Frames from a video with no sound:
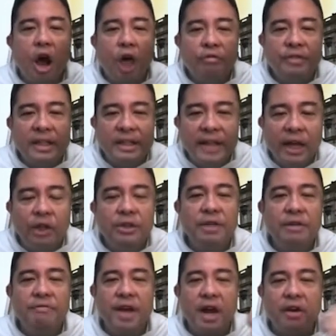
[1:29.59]
of the
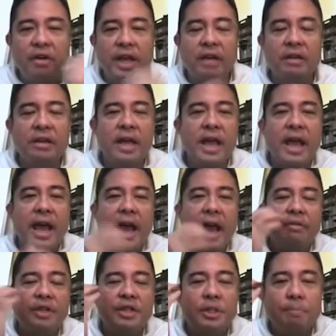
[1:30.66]
Delta variant
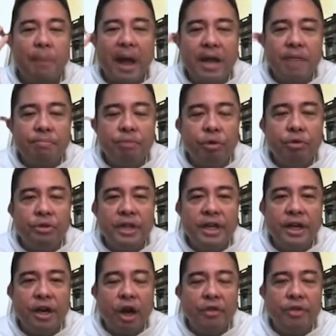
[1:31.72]
and the spike
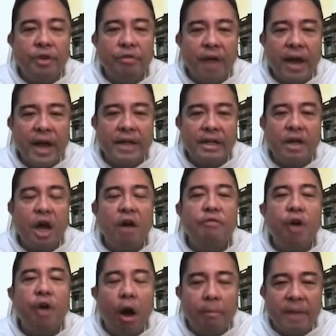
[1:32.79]
protein on the right
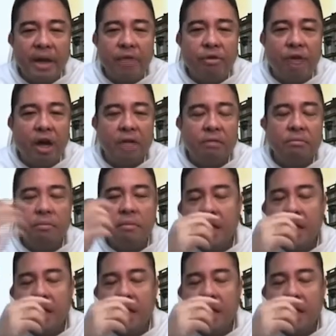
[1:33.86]
of Omicron.